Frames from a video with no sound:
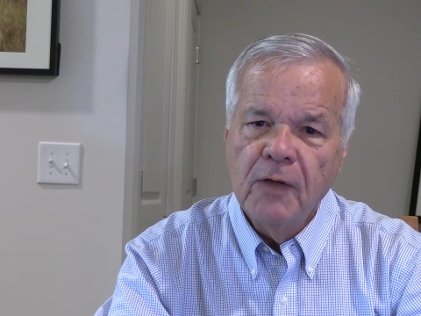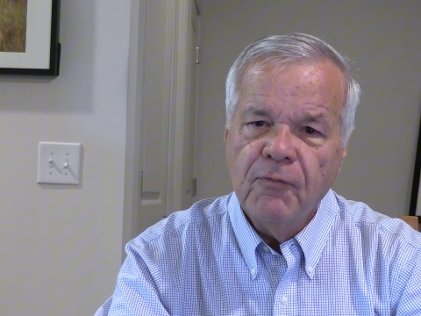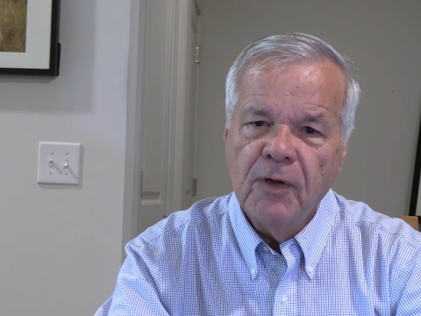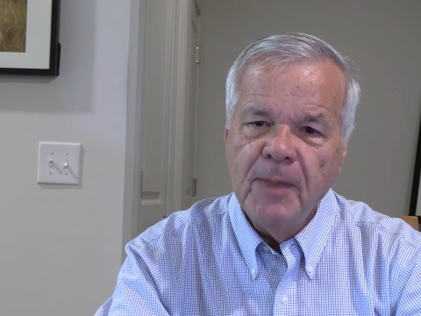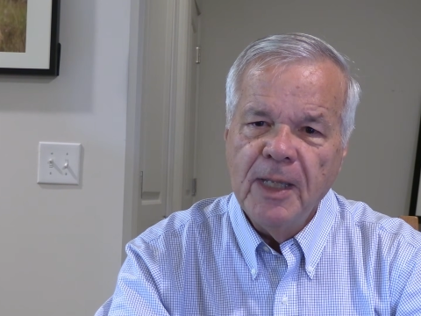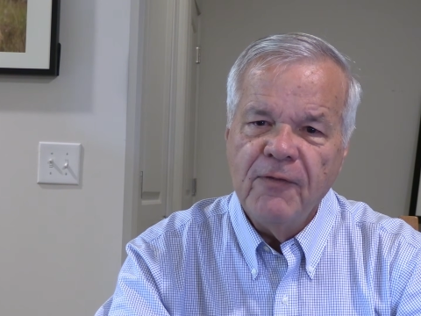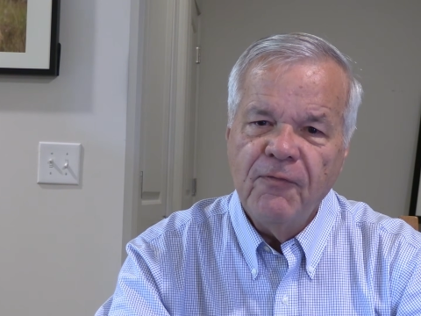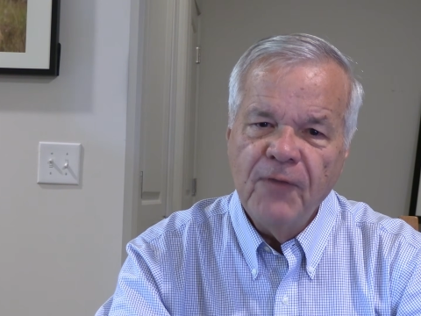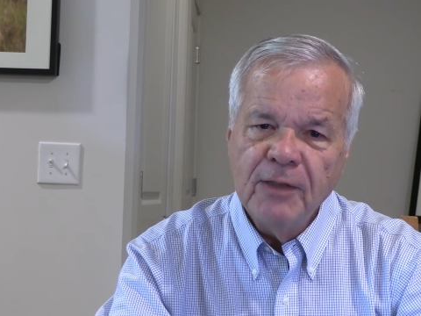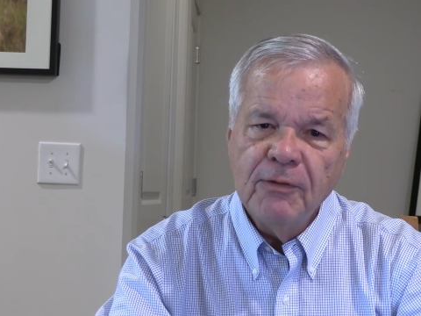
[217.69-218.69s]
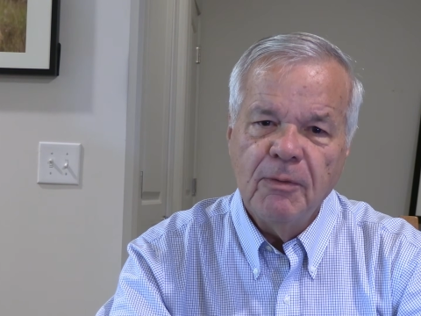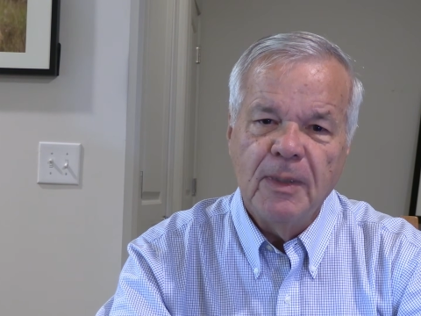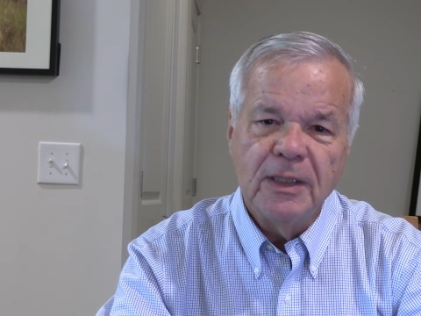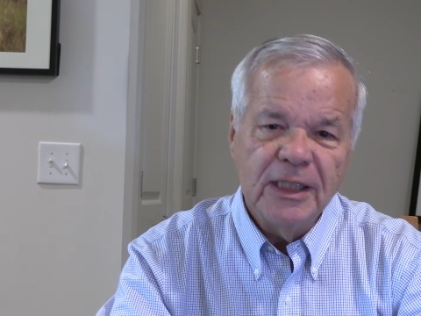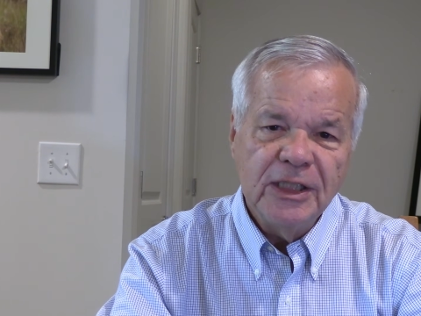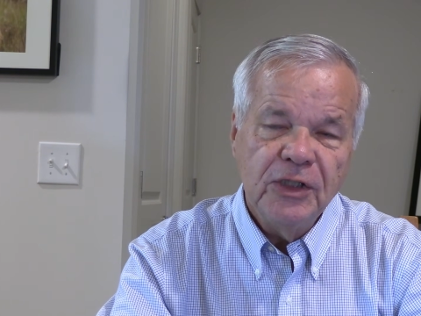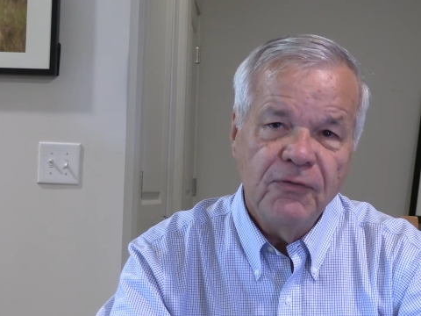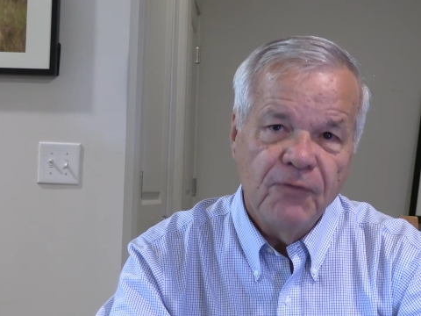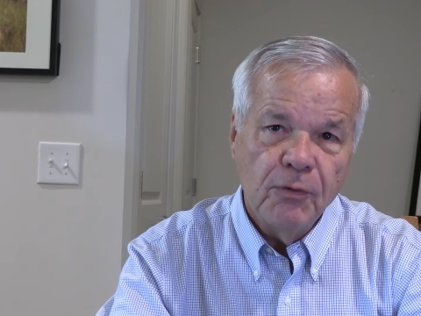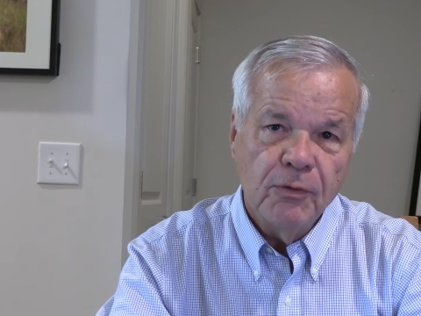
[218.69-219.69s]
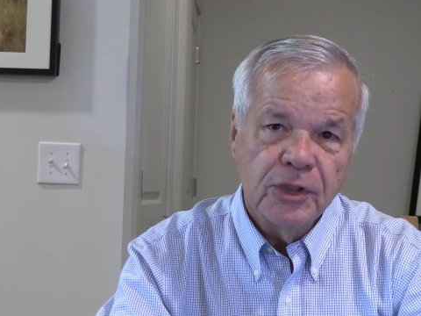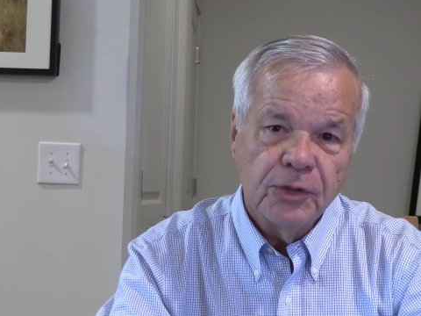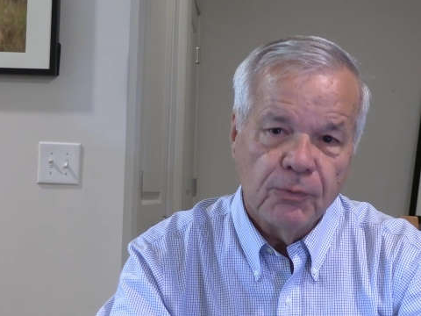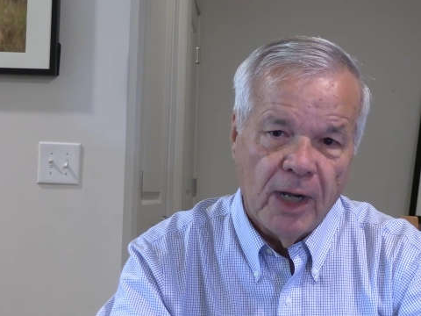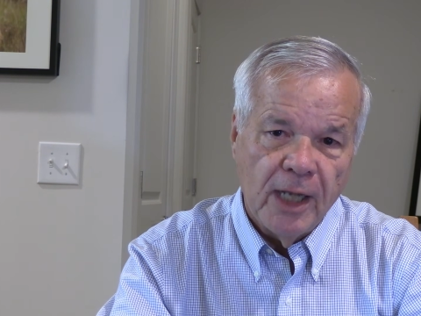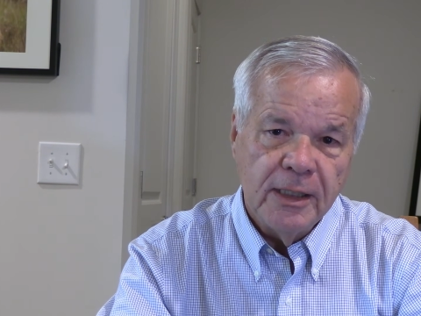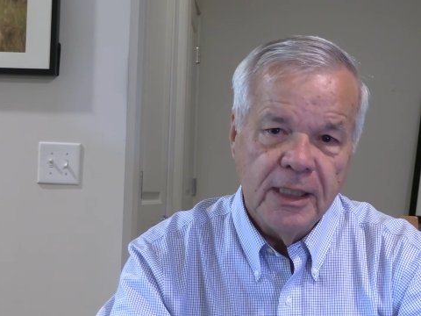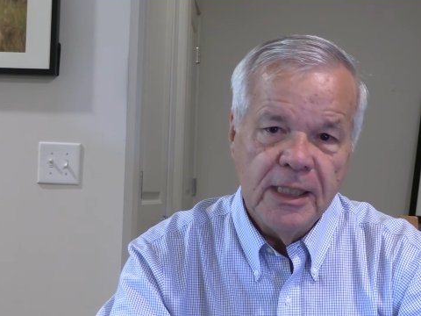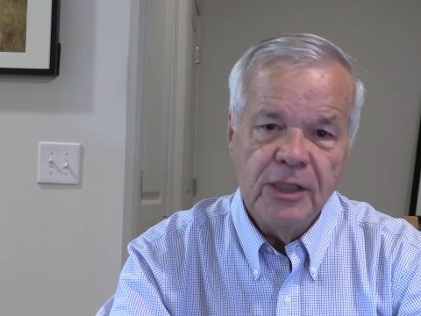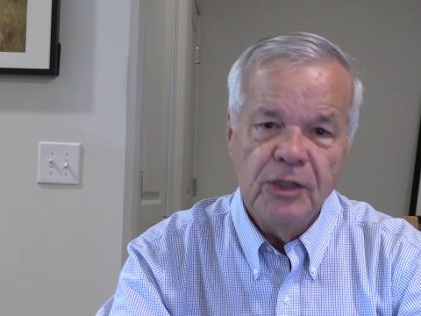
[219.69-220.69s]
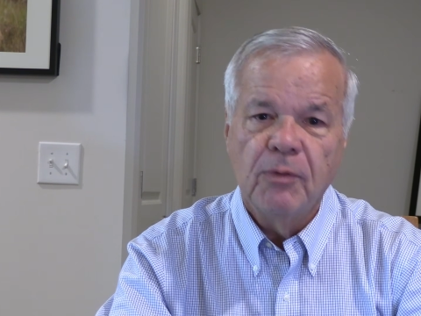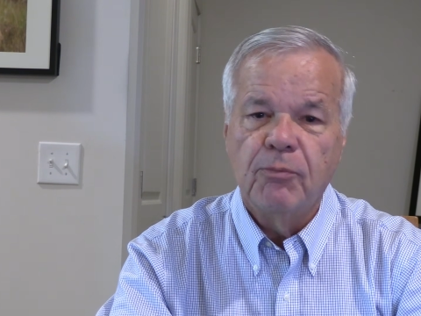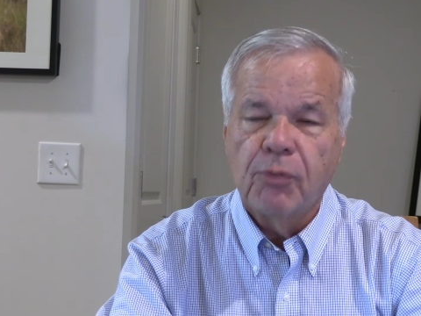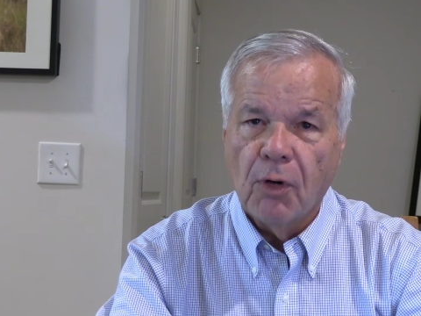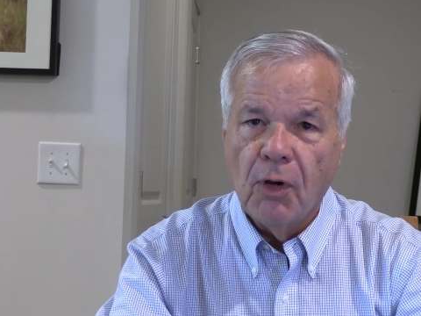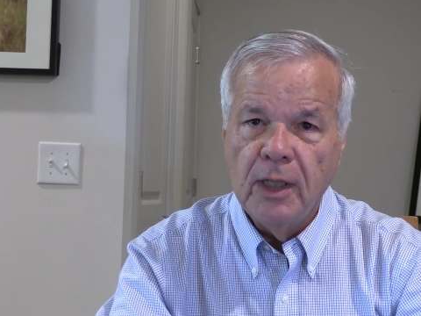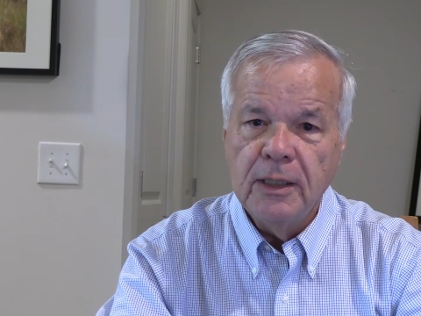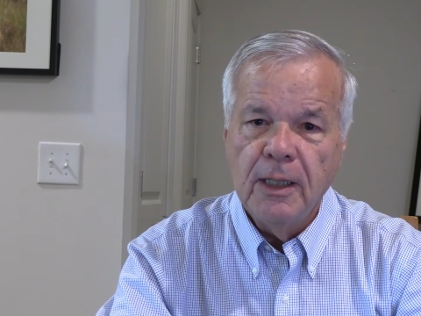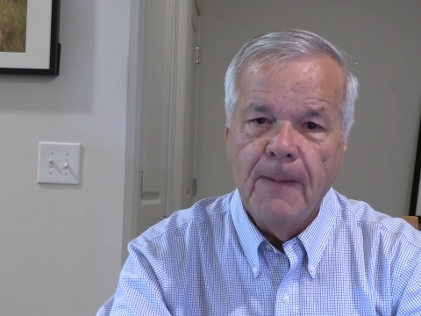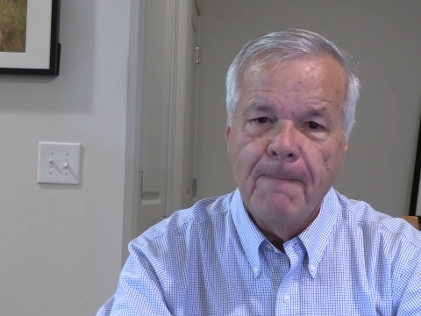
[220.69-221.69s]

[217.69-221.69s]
from a federal militia-focused right into a broad,